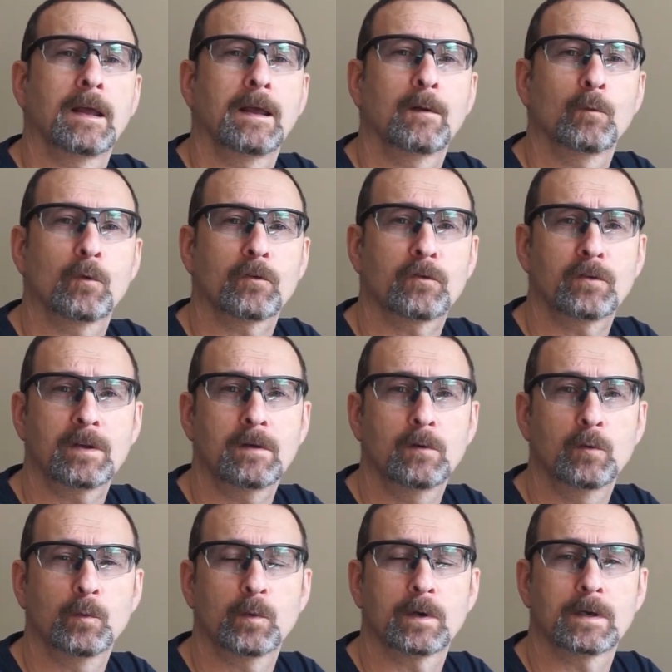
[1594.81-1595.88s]
And we'll see
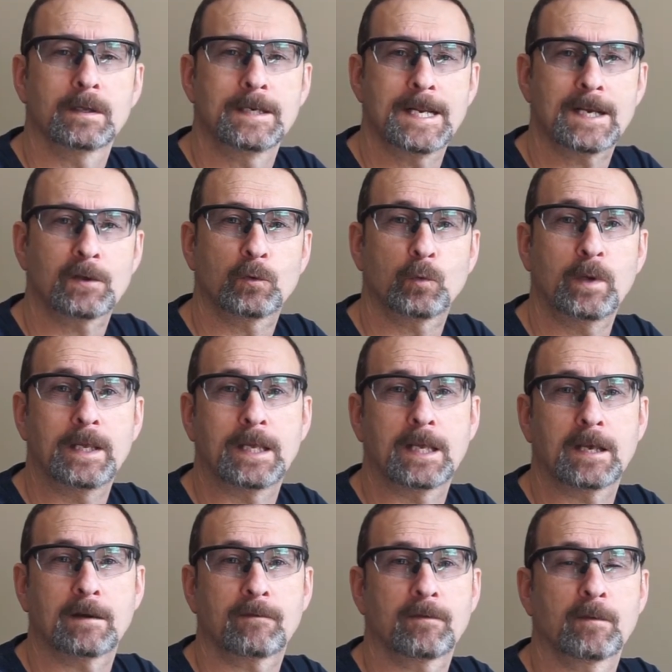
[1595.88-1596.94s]
you next week
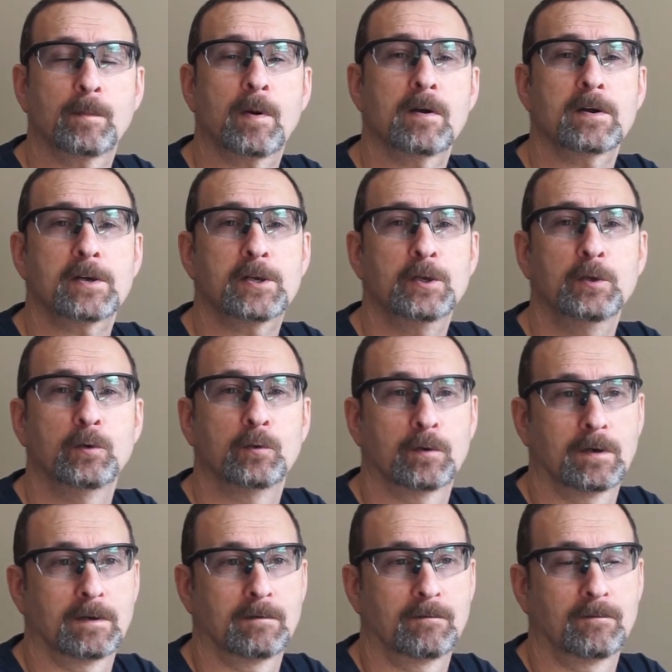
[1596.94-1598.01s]
for part 2
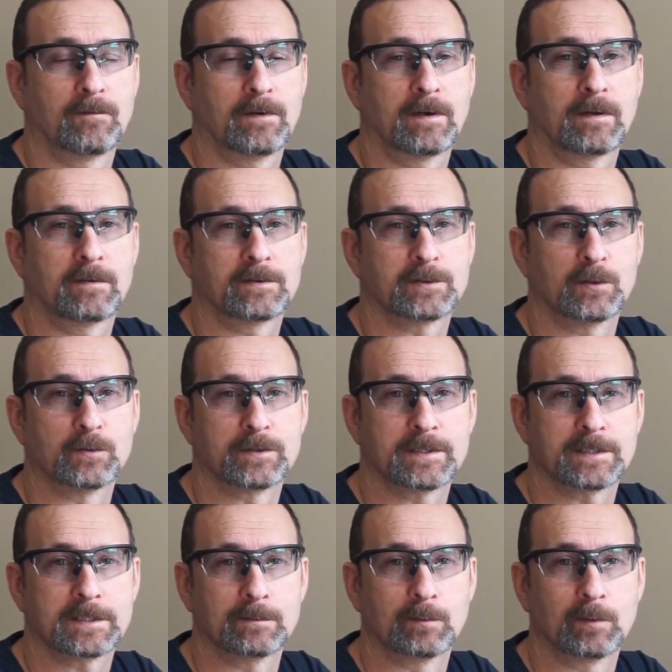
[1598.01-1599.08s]
of the zone
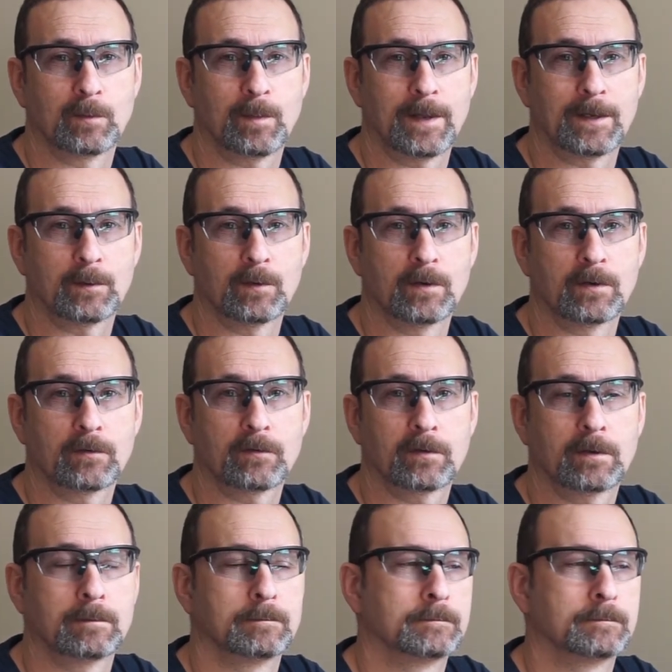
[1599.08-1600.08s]
system with Blake Rudis.